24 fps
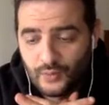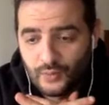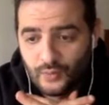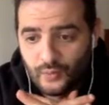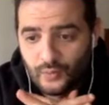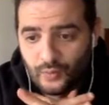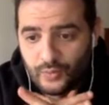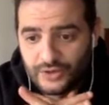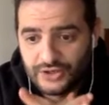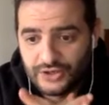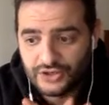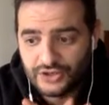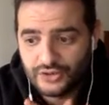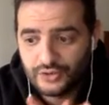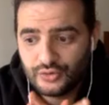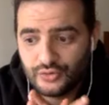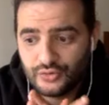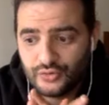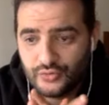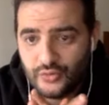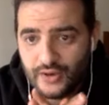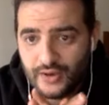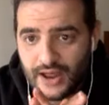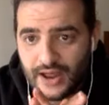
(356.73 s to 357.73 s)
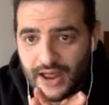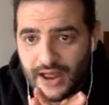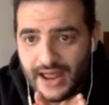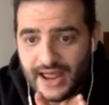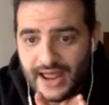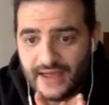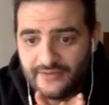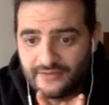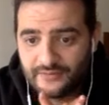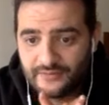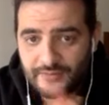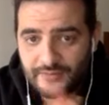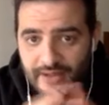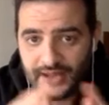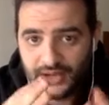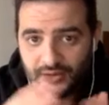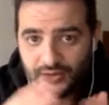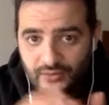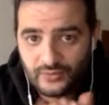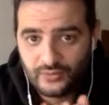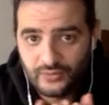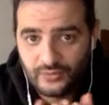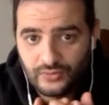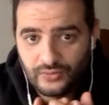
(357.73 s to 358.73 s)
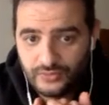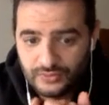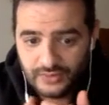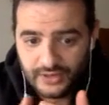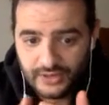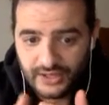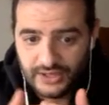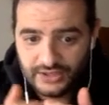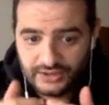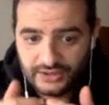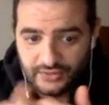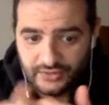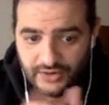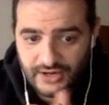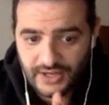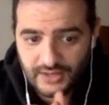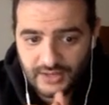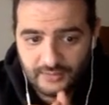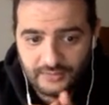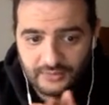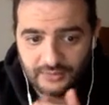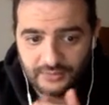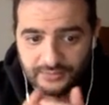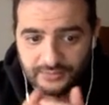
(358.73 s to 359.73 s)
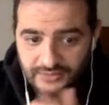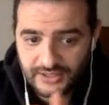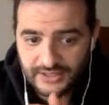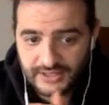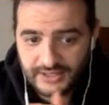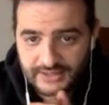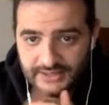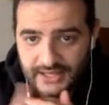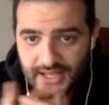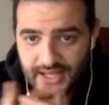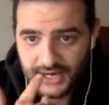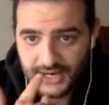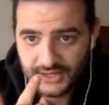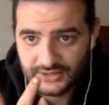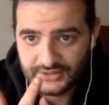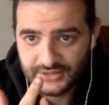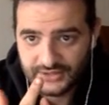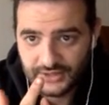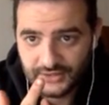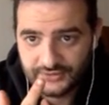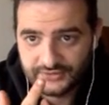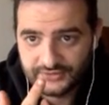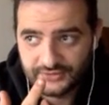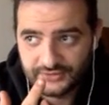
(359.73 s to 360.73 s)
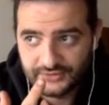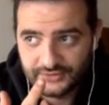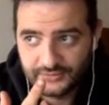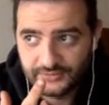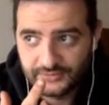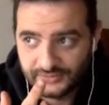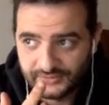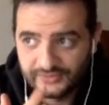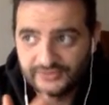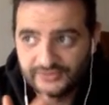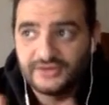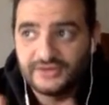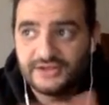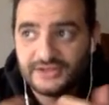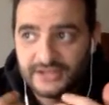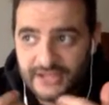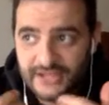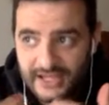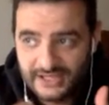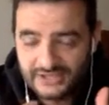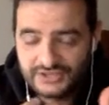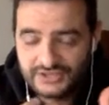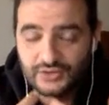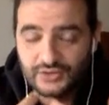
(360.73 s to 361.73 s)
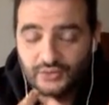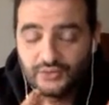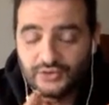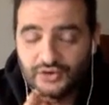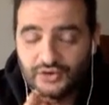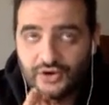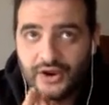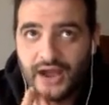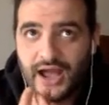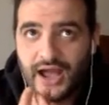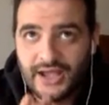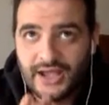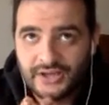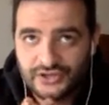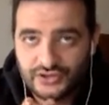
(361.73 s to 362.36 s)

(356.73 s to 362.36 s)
When you have a bankroll and you're able to play in the higher dollar tournaments, yes, your high